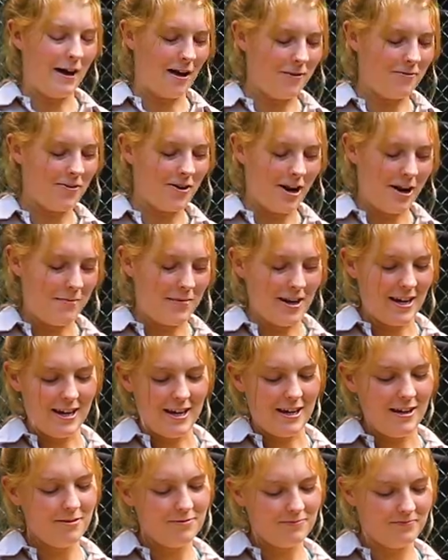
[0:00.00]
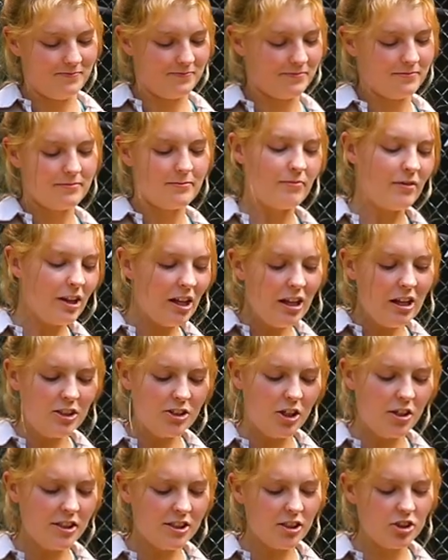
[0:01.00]
pellet for him to eat.
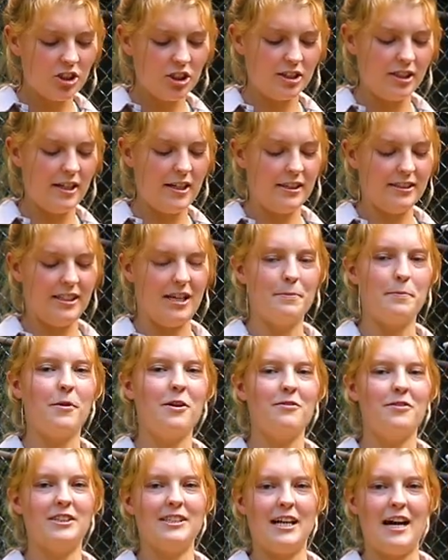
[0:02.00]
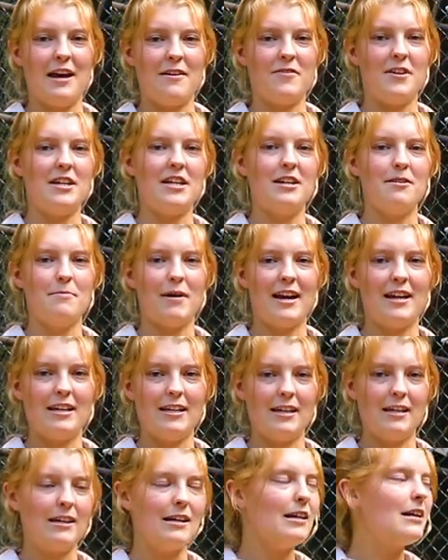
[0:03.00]
So this is just an example of a diet that he might
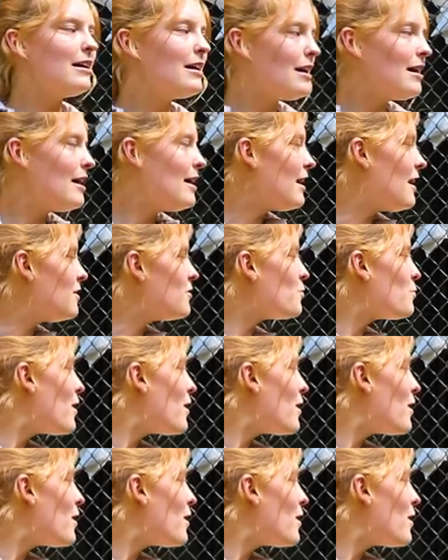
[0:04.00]
eat in